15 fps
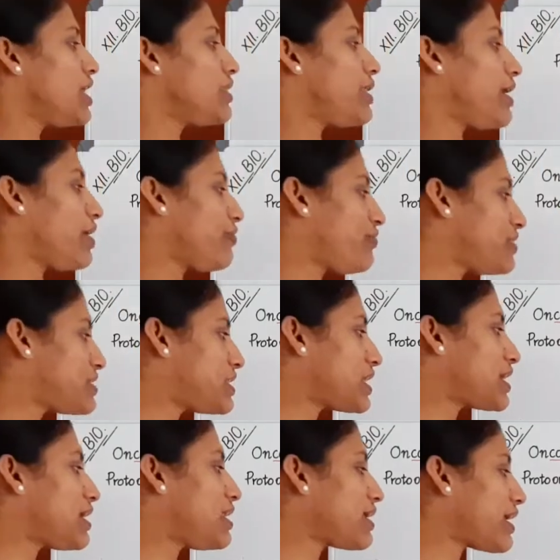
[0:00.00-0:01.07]
They are
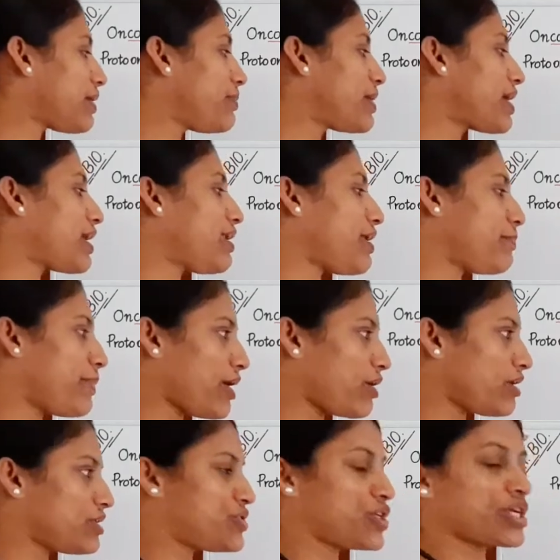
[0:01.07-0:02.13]
physical, chemical and
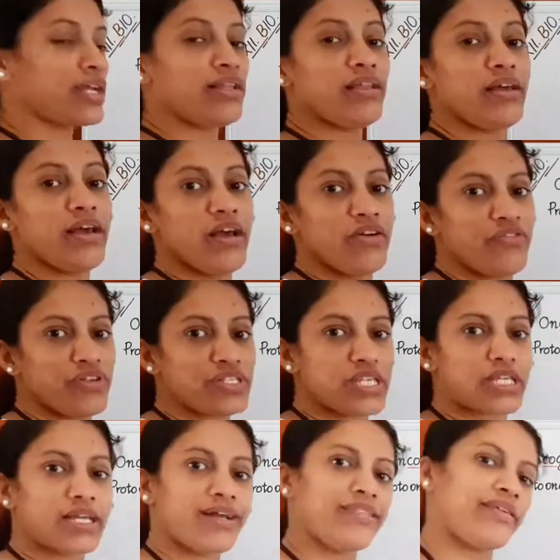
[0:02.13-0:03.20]
biological.
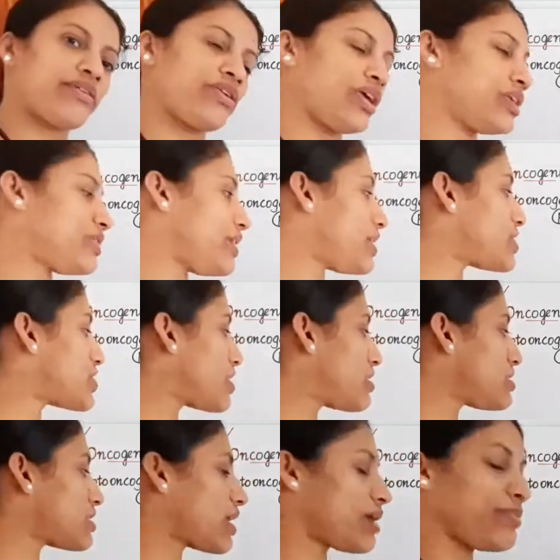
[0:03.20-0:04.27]
Physical, the
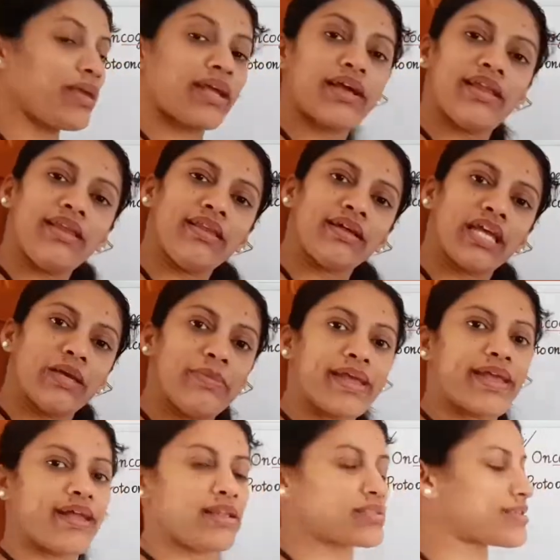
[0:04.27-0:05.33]
radiations,
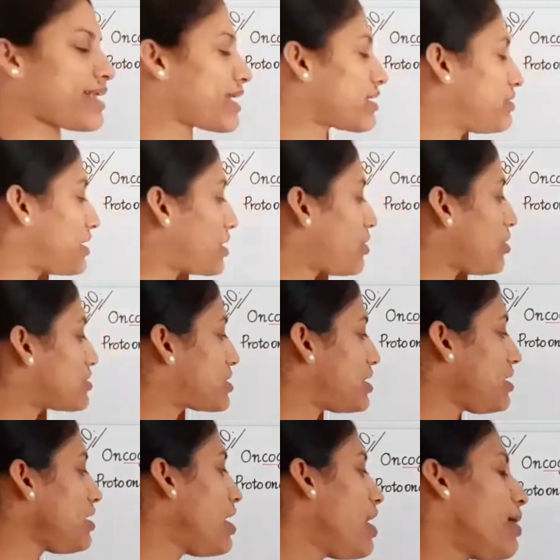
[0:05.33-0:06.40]
chemicals like
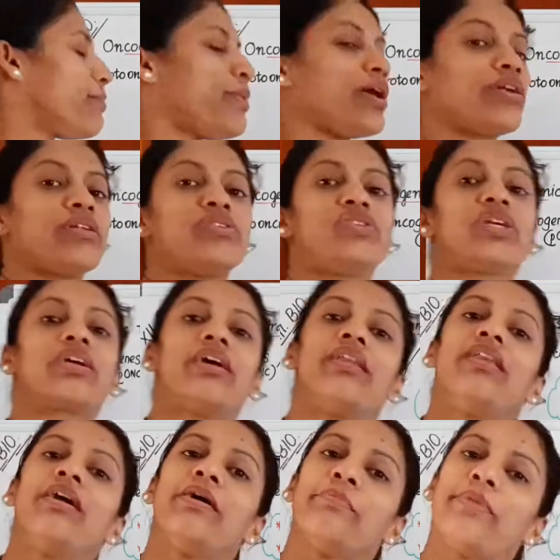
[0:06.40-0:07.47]
nicotine.
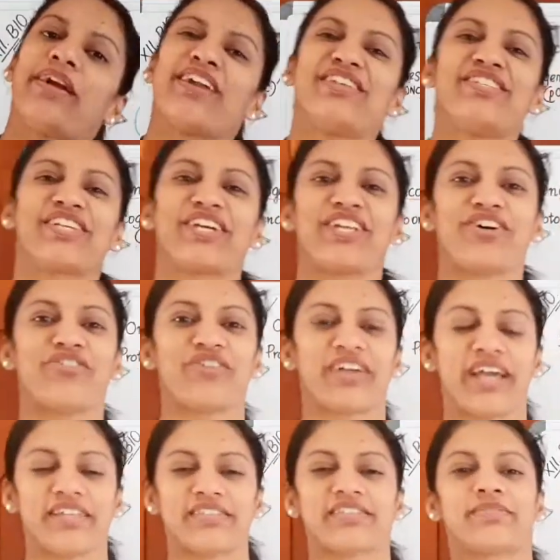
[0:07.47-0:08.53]
Biological
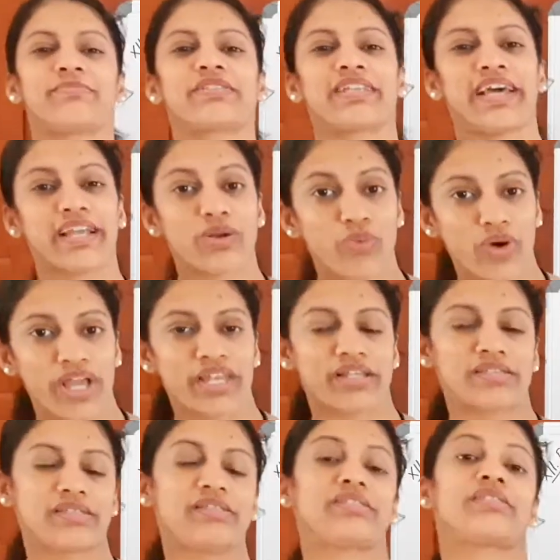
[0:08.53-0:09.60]
organisms like
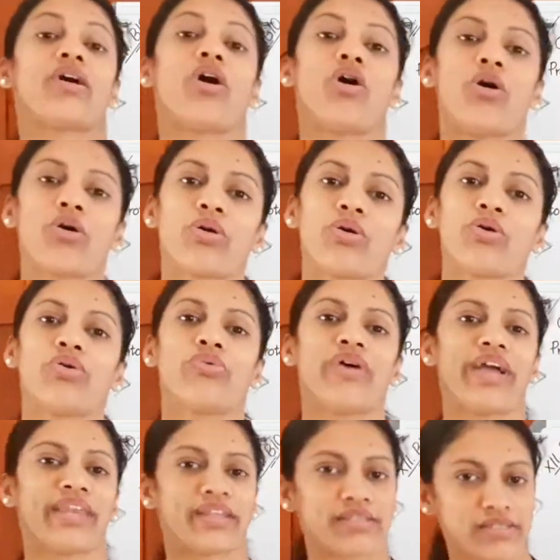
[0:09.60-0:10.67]
viruses,
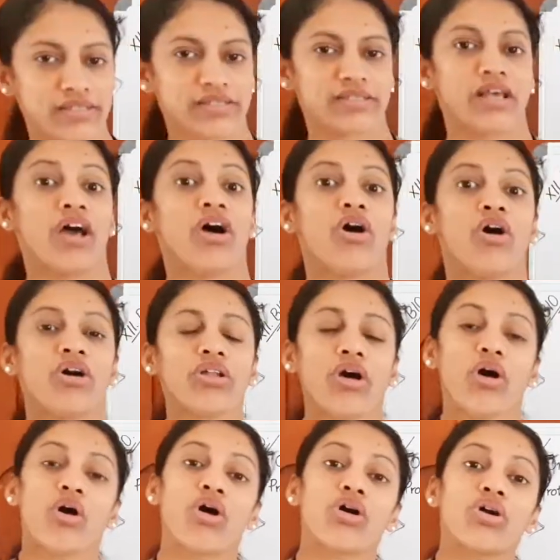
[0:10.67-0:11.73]
oncoviruses or
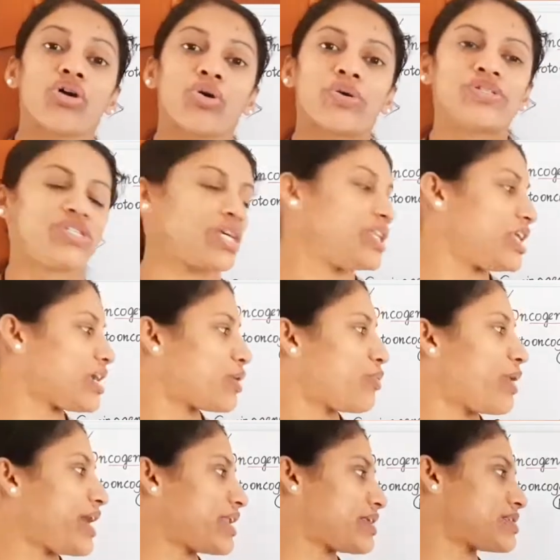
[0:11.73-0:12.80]
oncogenic
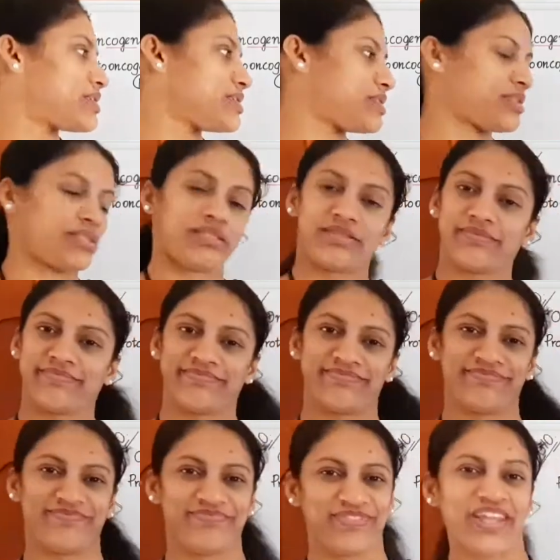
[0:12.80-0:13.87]
viruses.
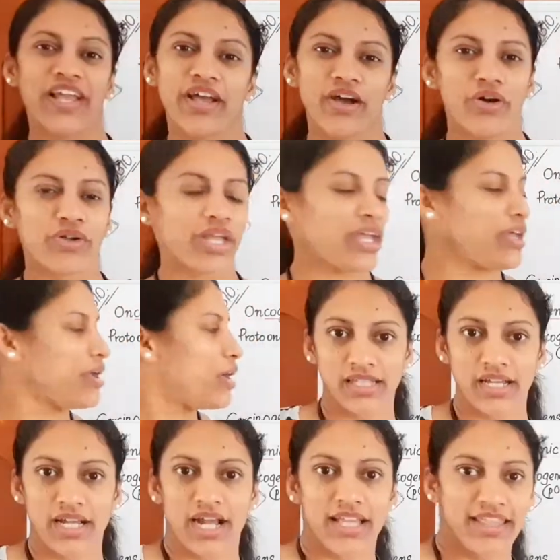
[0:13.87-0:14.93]
Okay.
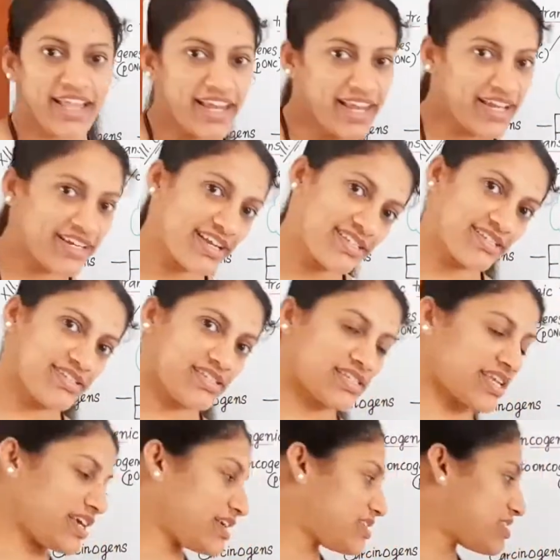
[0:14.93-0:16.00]
Then let us
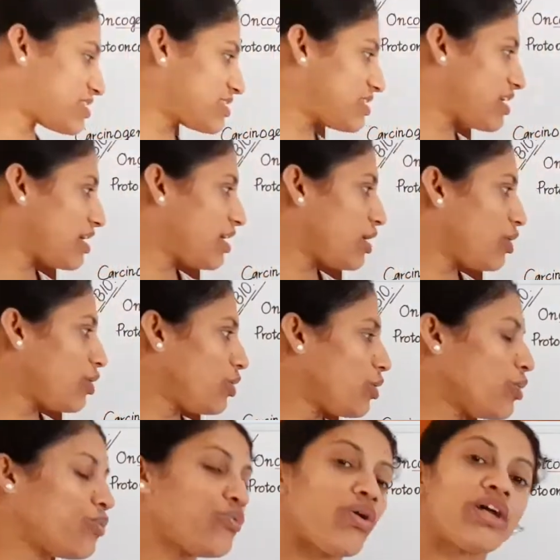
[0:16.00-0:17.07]
discuss
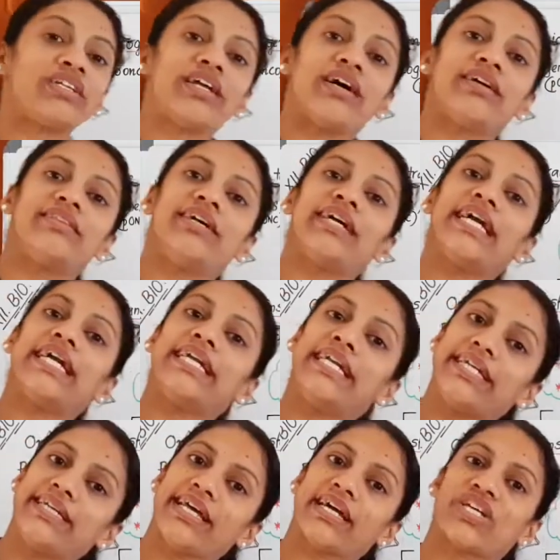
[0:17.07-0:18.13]
what are the
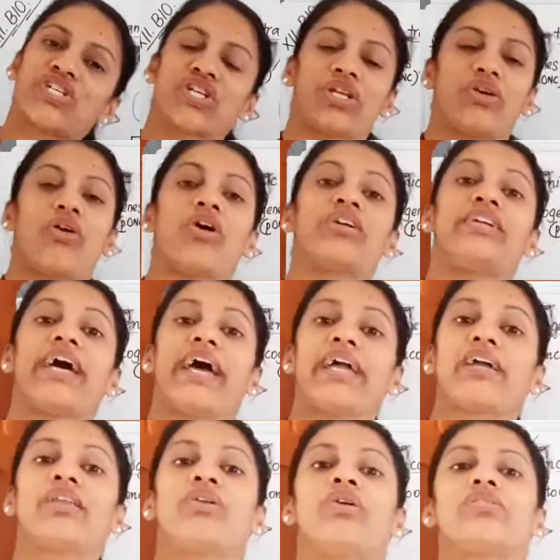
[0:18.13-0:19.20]
detection or
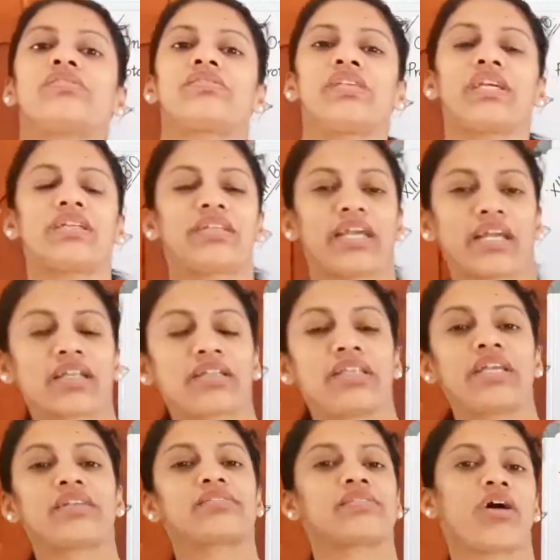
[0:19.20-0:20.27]
diagnostic
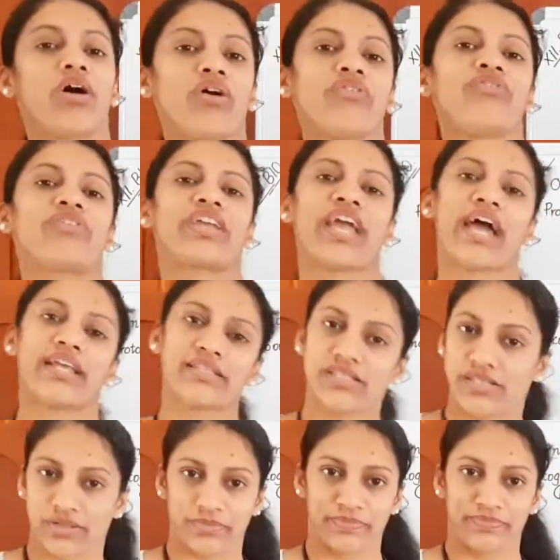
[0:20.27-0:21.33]
techniques of
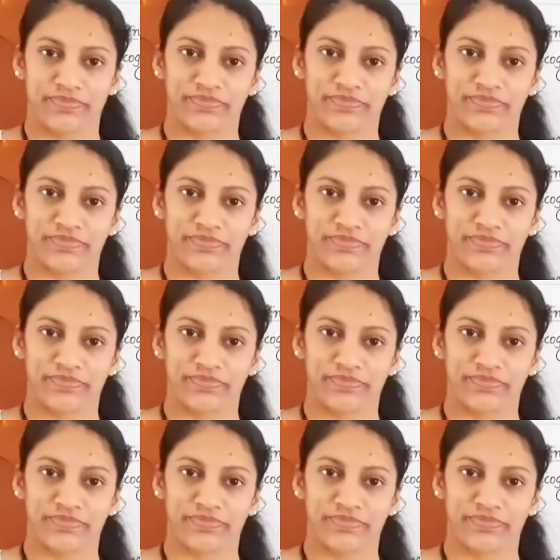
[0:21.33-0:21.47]
cancer.